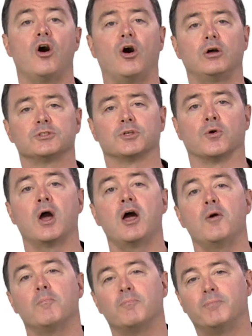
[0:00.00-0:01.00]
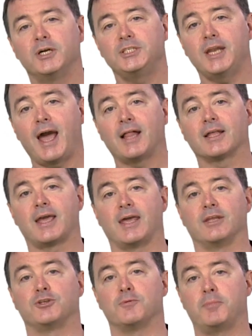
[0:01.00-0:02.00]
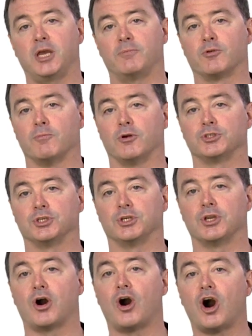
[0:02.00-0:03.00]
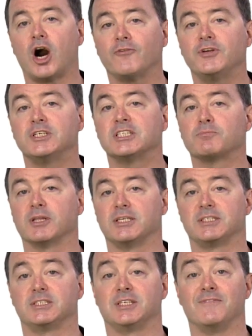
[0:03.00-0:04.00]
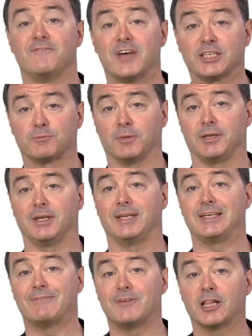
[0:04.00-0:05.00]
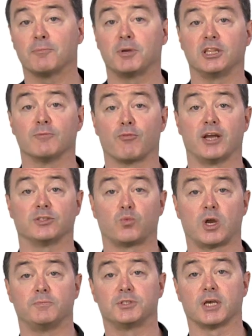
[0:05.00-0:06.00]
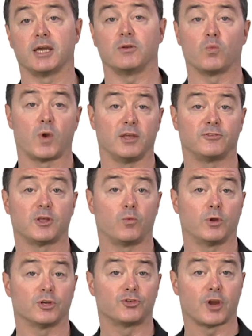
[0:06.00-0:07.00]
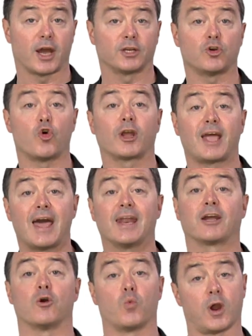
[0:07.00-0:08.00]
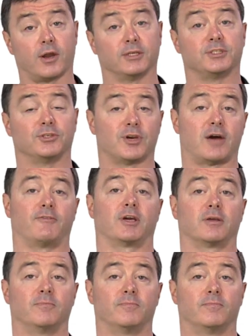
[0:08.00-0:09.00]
Also, budget allocated to paid promotion often displaces investment in developing the brand's website in ways that would attract organic awareness and traffic.